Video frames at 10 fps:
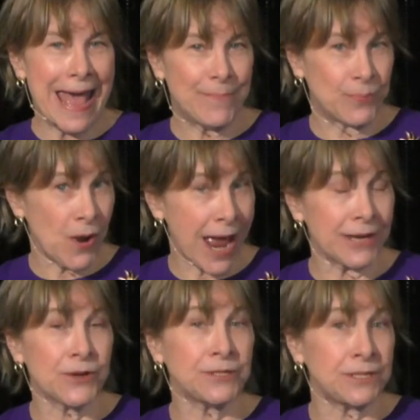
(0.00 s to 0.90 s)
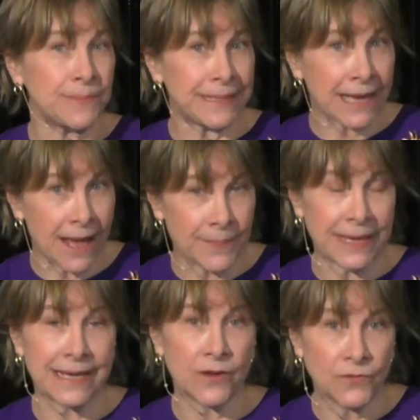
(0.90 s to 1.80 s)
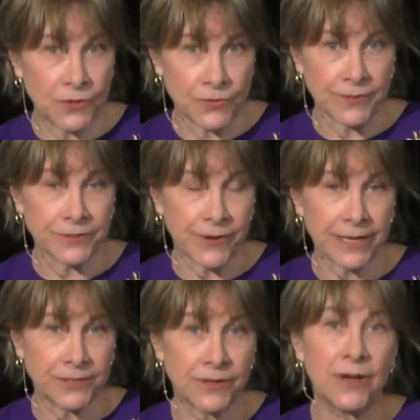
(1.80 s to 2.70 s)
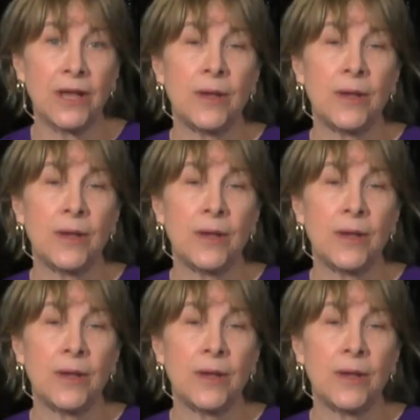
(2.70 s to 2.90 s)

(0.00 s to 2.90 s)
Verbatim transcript: prior to becoming a funeral director,